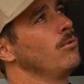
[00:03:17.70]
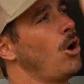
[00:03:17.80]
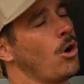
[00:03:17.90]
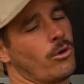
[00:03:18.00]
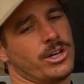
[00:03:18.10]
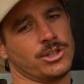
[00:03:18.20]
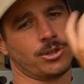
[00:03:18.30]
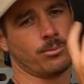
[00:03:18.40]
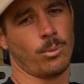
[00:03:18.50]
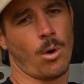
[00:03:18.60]
orange,
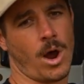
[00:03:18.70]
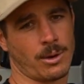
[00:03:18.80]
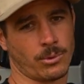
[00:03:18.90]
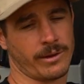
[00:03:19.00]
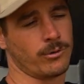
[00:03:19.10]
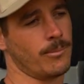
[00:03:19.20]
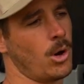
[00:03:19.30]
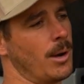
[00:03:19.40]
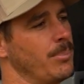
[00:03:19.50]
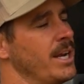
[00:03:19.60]
white, whatever it
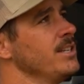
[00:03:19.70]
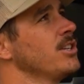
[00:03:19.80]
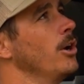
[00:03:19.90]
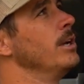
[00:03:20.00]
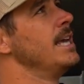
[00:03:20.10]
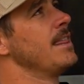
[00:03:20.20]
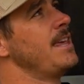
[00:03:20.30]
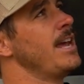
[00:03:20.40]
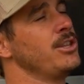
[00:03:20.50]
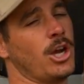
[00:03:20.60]
might be. So
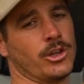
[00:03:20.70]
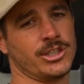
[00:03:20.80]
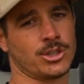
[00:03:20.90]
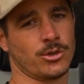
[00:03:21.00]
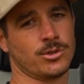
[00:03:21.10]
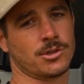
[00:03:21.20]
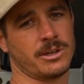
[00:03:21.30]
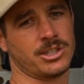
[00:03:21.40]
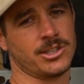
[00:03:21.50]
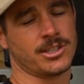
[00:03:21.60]
they're the only two
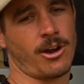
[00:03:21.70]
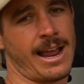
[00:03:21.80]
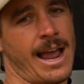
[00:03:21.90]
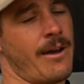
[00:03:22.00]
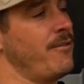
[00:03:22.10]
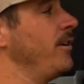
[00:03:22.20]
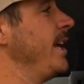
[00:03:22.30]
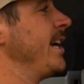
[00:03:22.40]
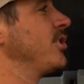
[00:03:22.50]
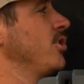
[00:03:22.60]
switches I have
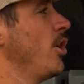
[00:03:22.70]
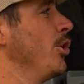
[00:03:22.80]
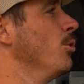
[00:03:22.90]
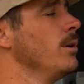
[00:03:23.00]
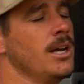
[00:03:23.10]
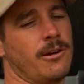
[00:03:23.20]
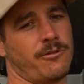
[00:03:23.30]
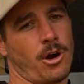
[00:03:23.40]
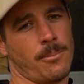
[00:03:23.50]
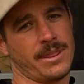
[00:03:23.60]
external
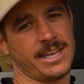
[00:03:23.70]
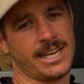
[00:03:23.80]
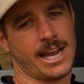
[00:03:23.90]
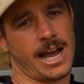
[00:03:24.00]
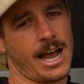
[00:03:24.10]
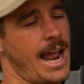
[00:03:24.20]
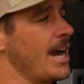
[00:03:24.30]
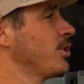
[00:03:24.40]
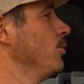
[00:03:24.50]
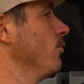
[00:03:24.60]
from the actual